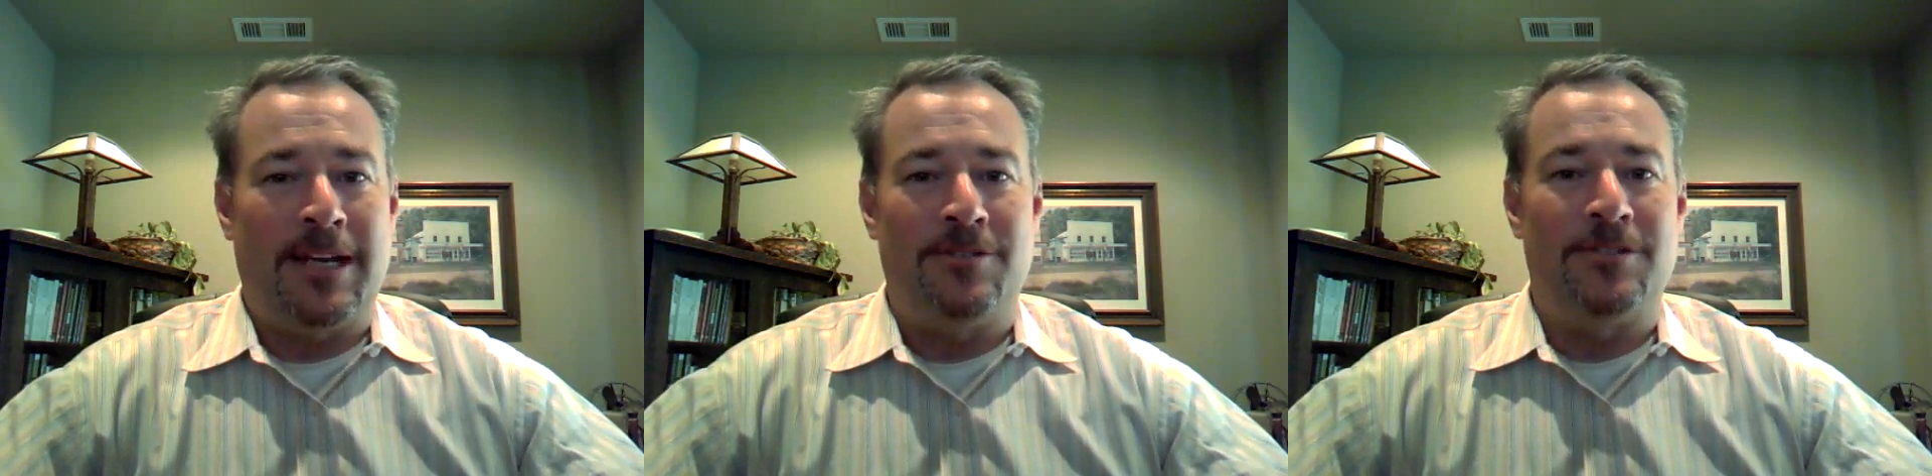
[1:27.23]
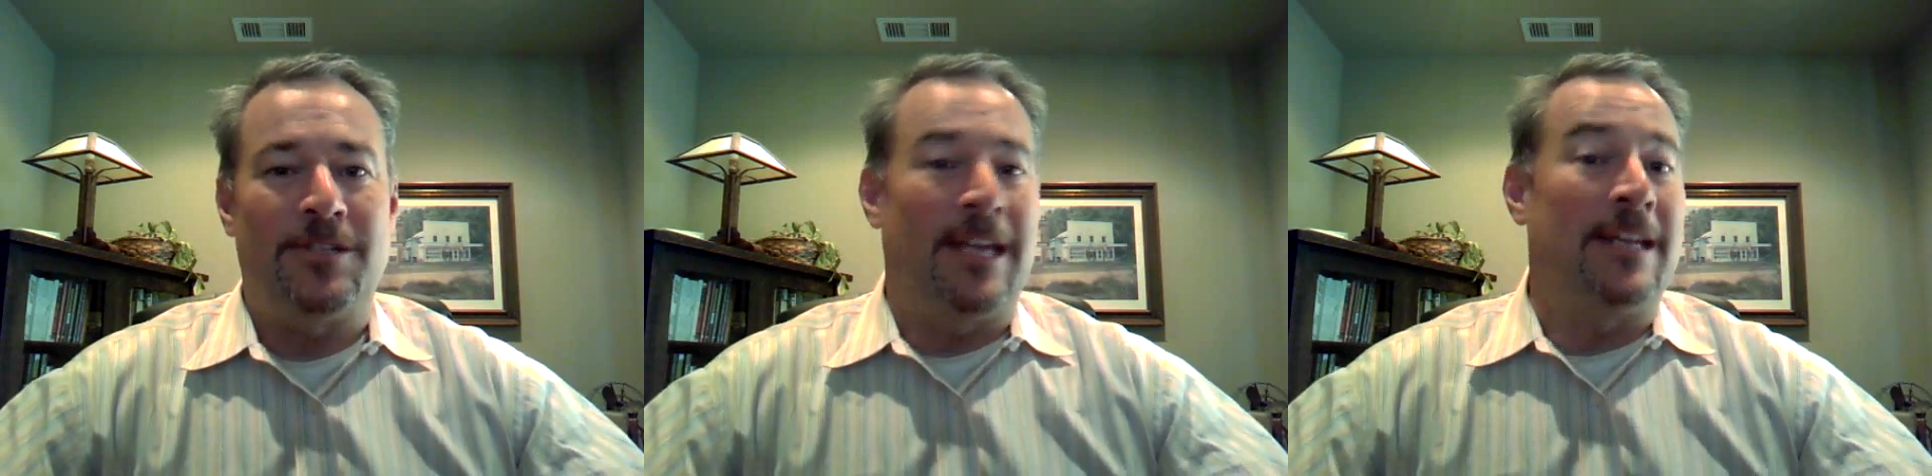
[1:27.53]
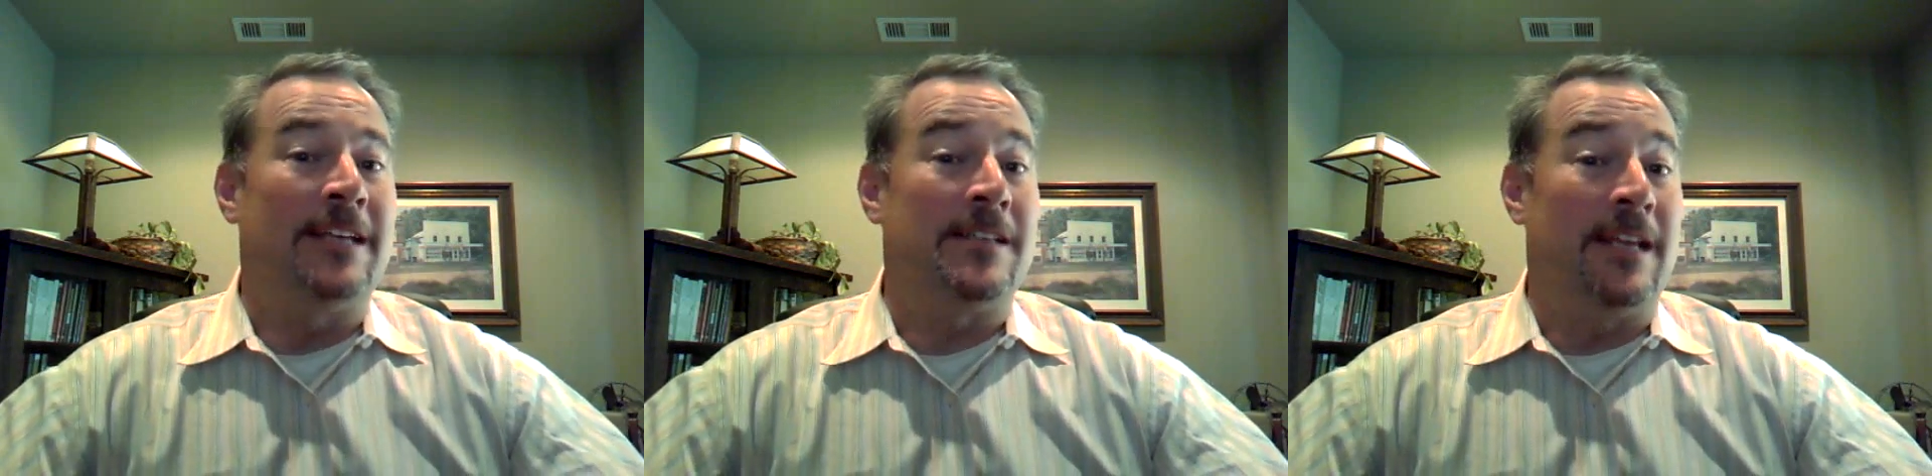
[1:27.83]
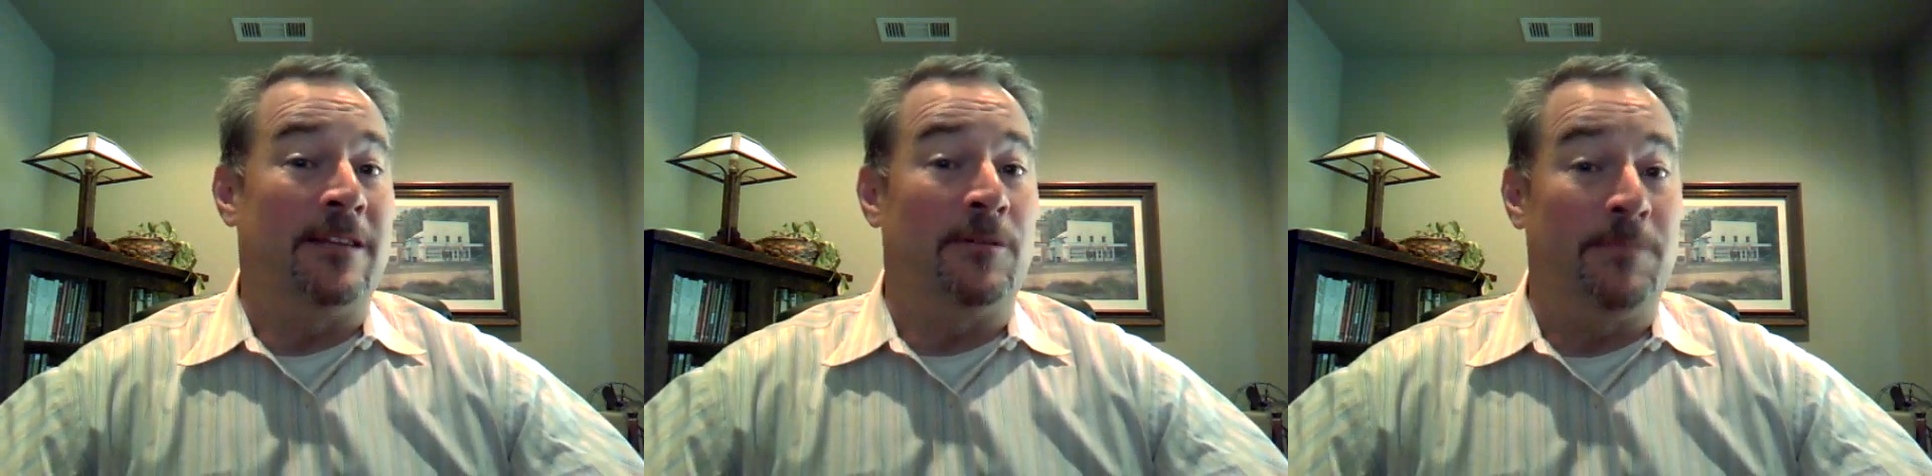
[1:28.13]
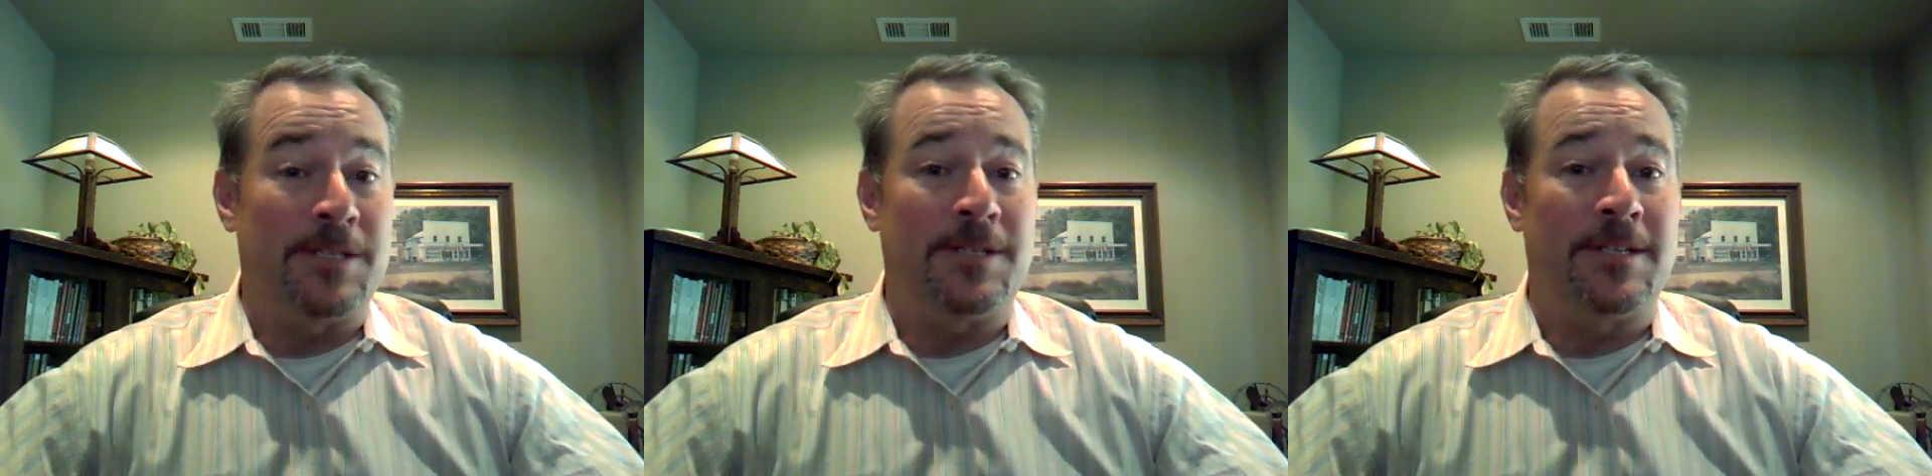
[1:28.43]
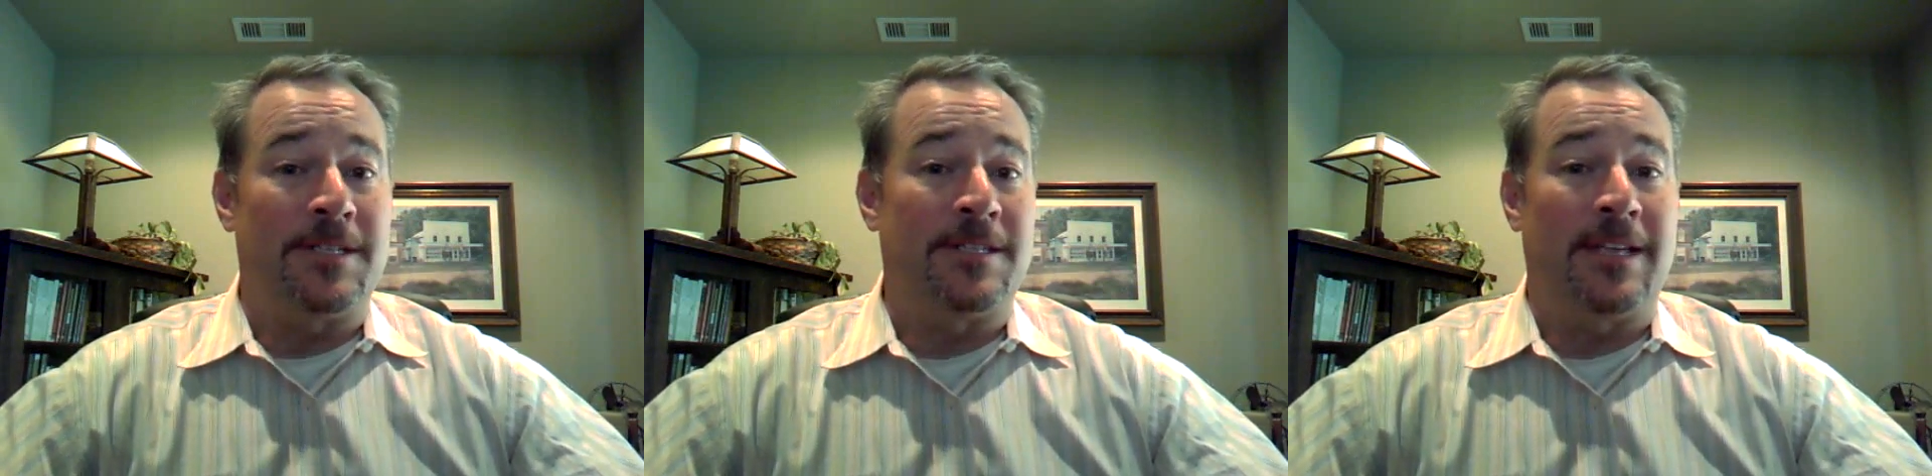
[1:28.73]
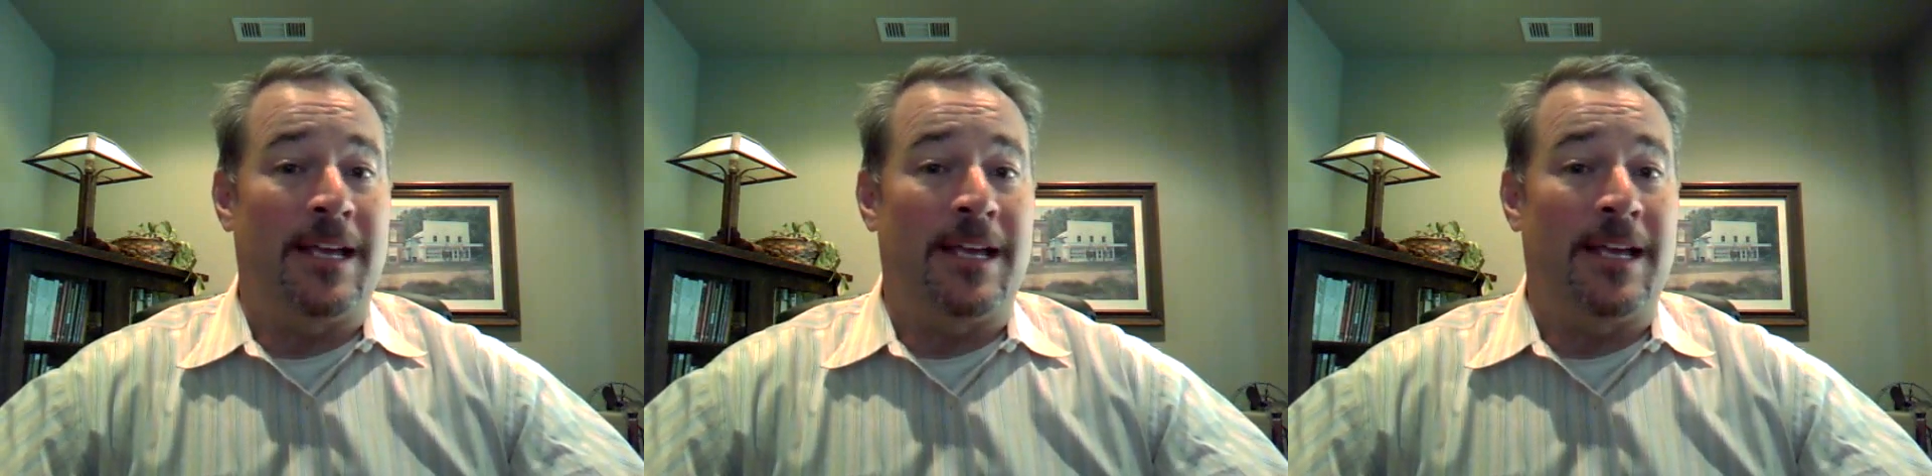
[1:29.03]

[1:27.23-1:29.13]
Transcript: agents in their businesses